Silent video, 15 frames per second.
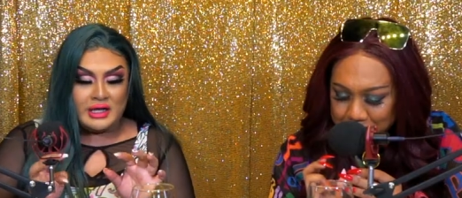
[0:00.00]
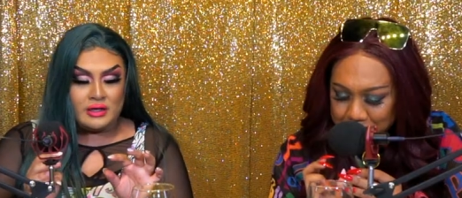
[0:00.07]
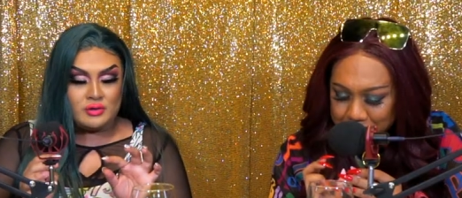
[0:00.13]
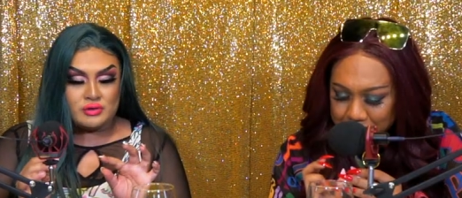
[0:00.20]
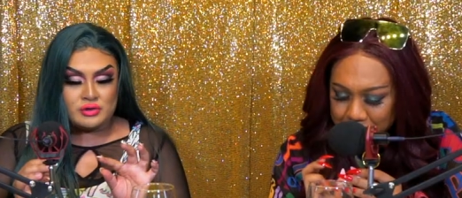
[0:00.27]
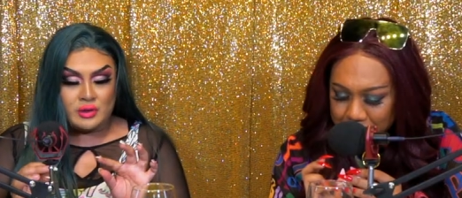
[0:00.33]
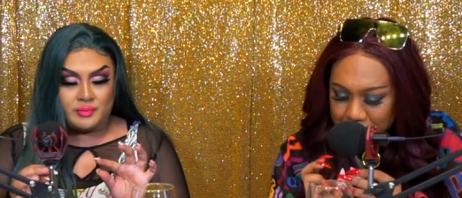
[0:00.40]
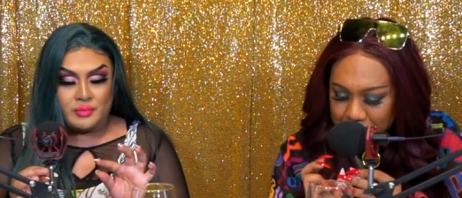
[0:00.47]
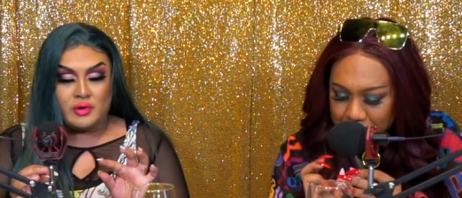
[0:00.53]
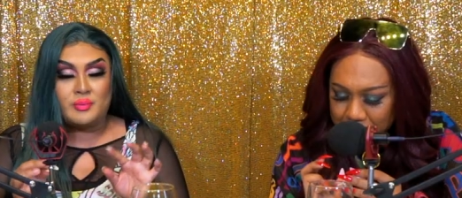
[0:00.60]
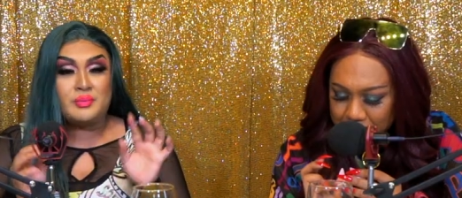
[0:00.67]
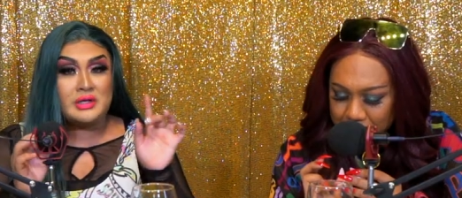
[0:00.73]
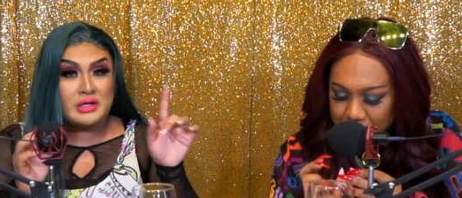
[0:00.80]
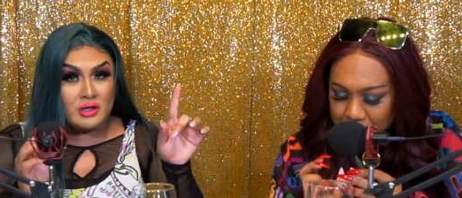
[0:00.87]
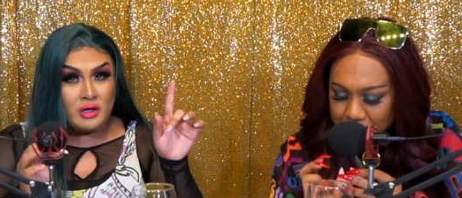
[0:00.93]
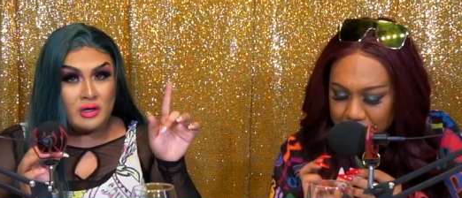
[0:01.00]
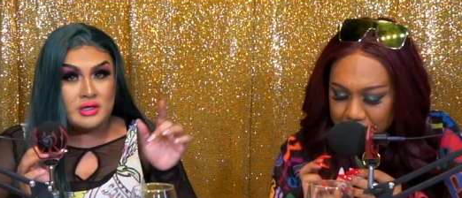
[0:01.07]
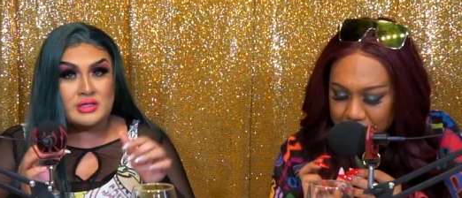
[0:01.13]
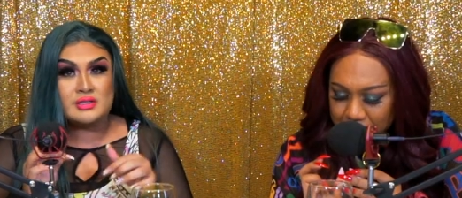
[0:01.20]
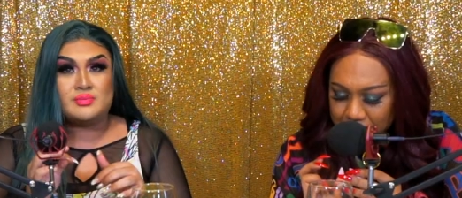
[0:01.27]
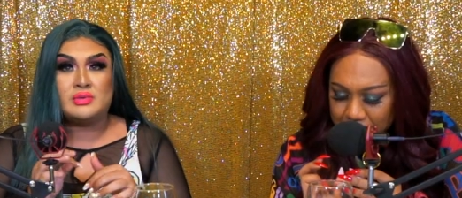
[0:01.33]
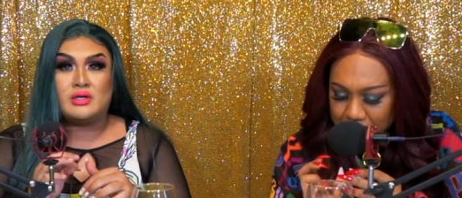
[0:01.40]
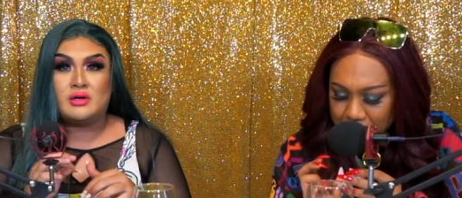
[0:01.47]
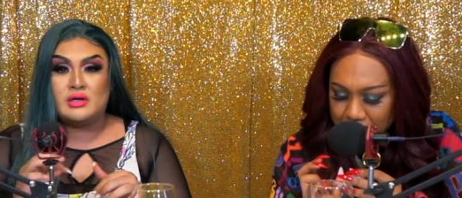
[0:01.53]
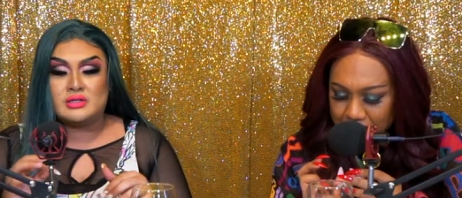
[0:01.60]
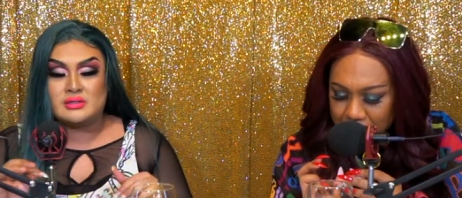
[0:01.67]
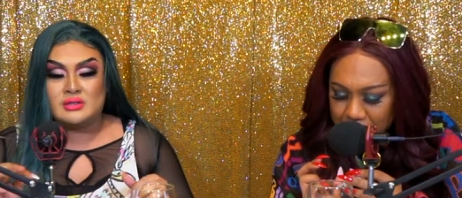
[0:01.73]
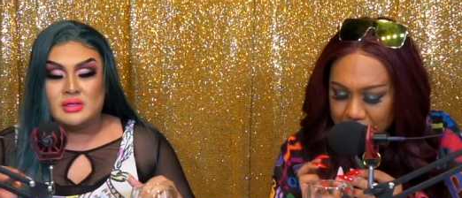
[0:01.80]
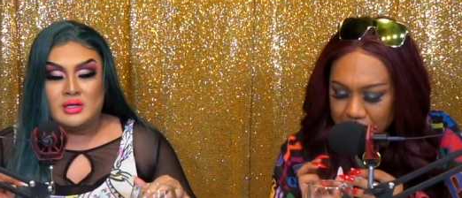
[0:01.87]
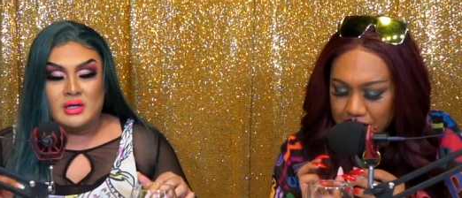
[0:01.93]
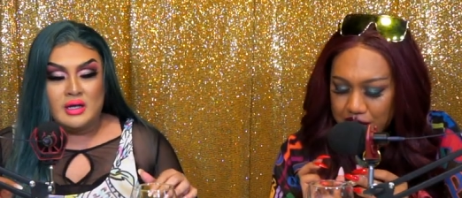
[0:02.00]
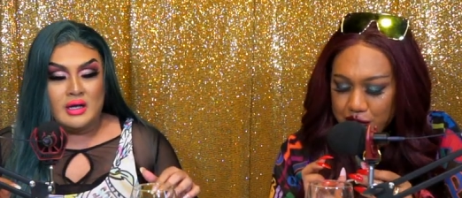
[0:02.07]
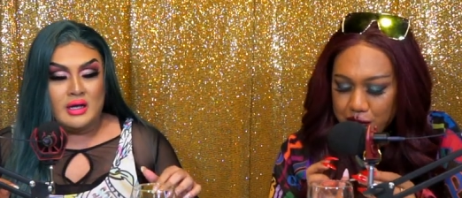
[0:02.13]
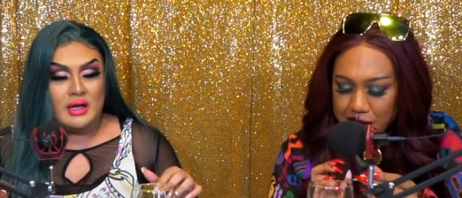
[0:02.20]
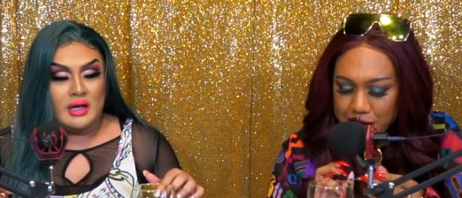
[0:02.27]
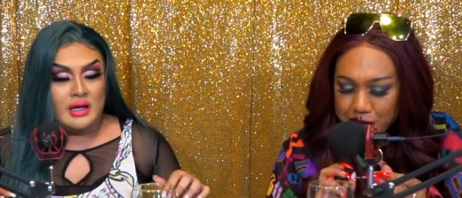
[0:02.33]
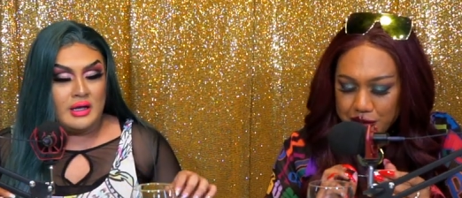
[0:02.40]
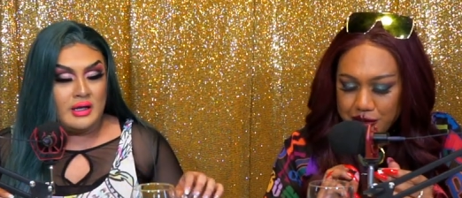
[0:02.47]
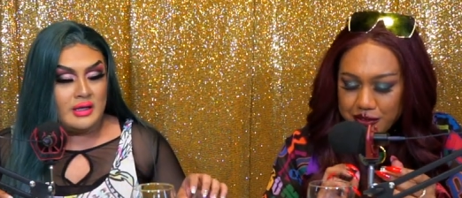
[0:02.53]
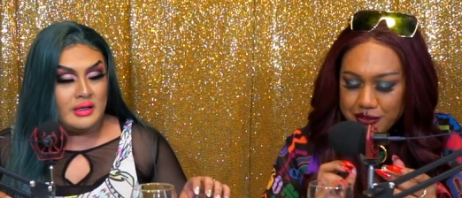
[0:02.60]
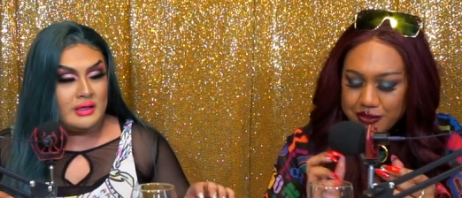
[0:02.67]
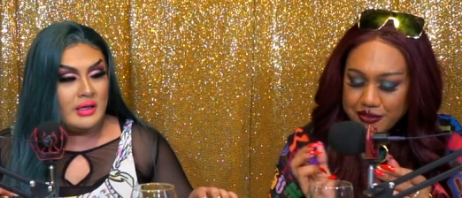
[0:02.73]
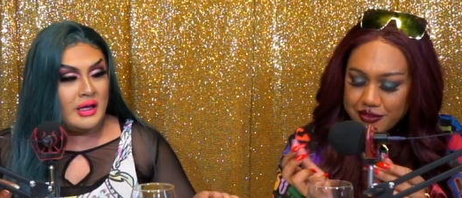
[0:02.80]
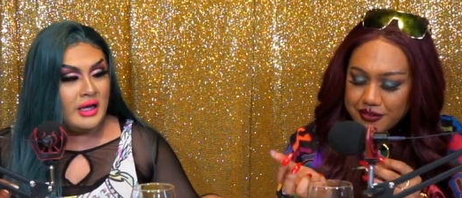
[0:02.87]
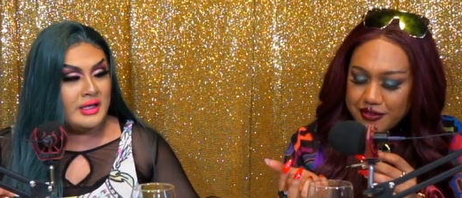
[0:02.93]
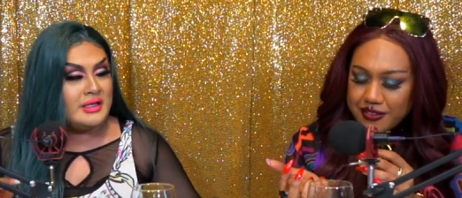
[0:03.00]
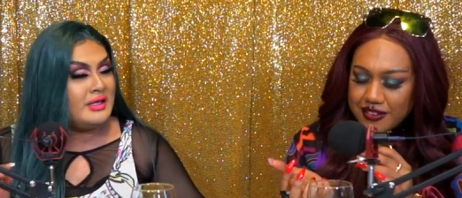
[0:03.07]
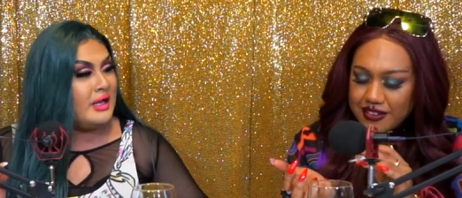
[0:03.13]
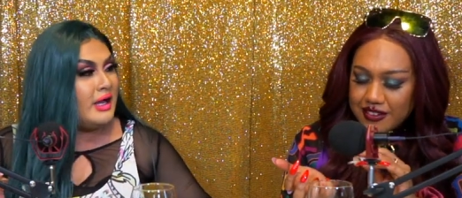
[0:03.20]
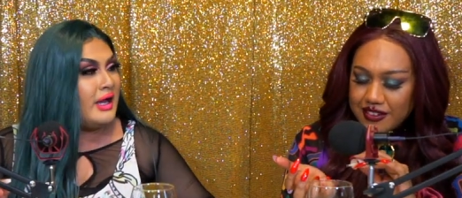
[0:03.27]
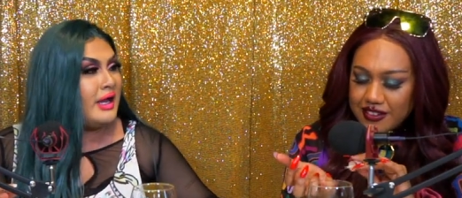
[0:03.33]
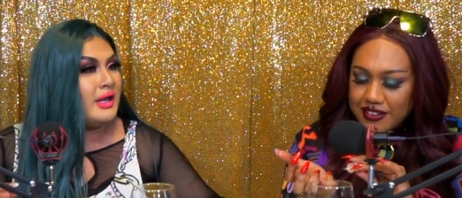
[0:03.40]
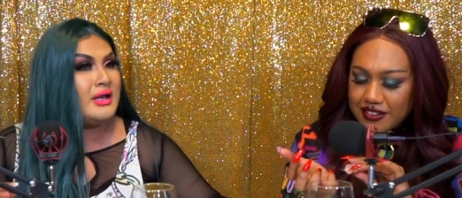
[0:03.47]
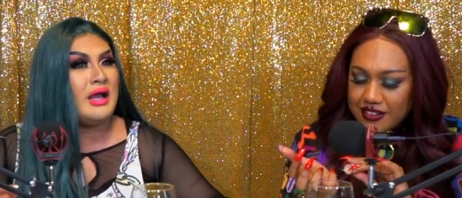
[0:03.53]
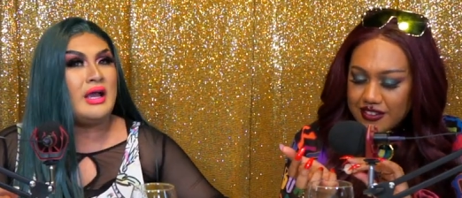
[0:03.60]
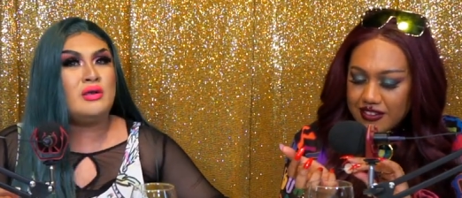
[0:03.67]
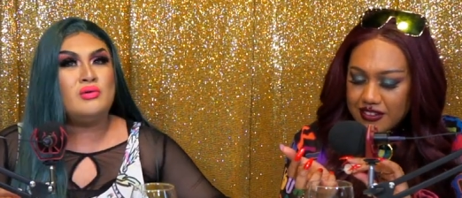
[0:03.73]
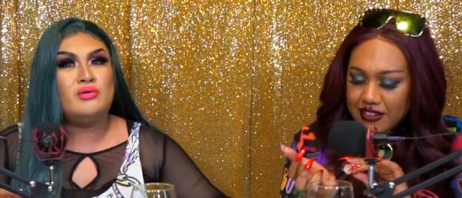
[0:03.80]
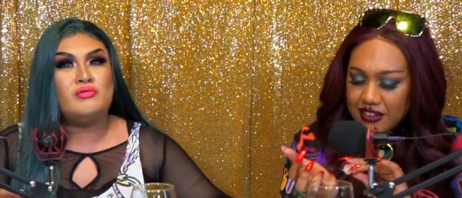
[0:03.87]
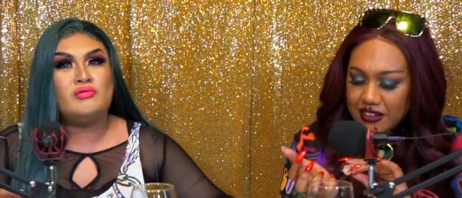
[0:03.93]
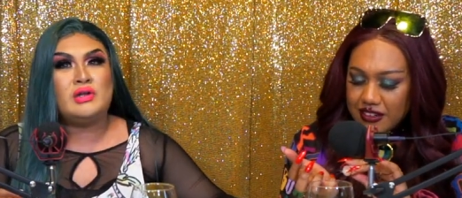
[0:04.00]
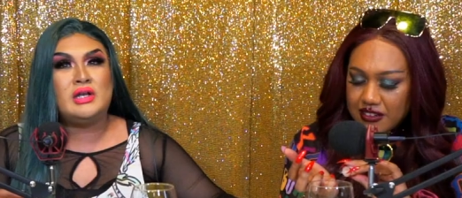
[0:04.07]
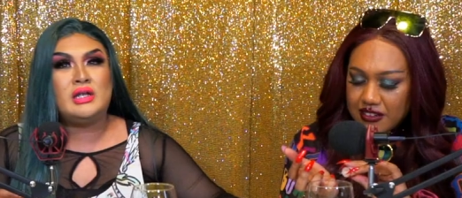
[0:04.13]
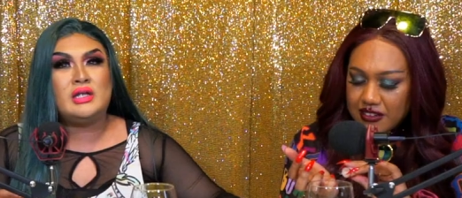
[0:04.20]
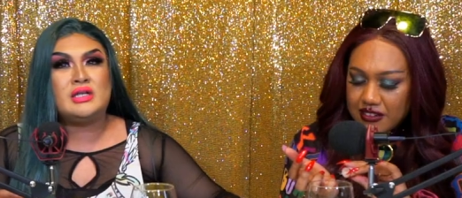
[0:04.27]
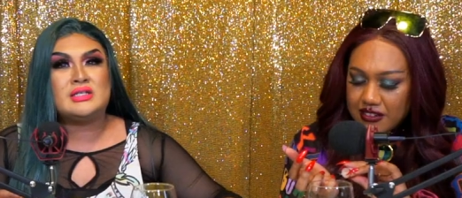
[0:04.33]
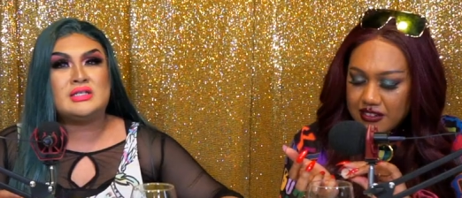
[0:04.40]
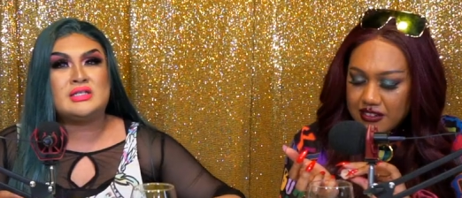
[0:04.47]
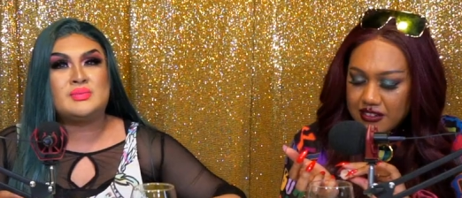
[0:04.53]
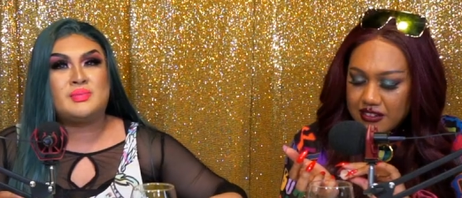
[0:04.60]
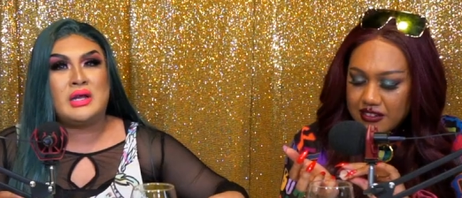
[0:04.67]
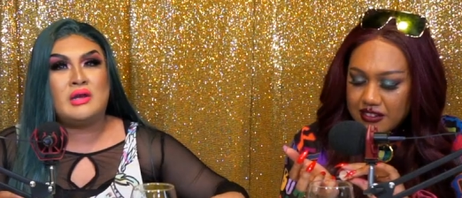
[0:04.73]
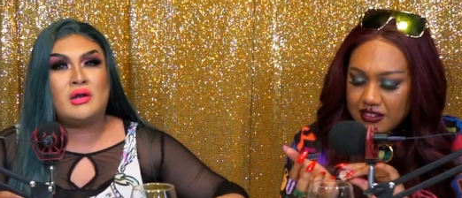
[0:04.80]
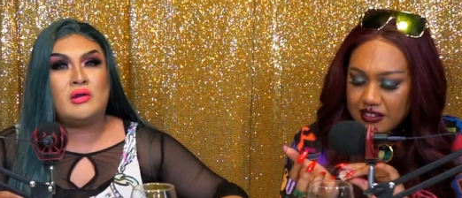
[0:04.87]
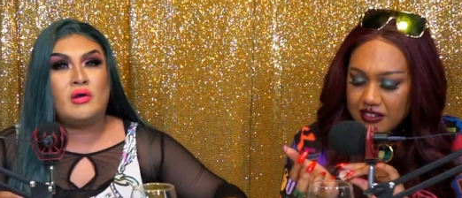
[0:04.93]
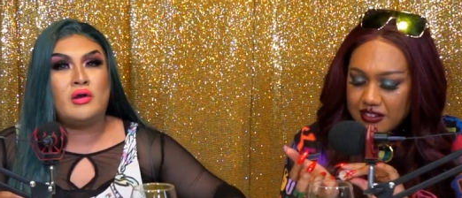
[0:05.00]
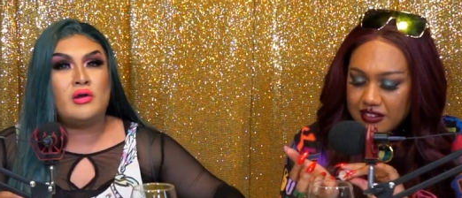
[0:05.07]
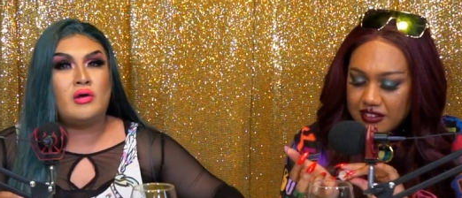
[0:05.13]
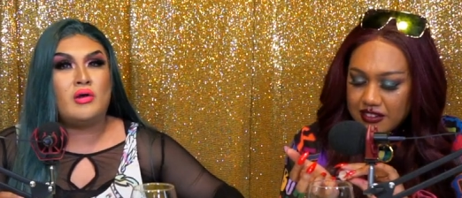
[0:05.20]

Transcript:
Speaker 1: I do shop a lot because because you have nowhere to go. Uh yeah, and I don't really spend a lot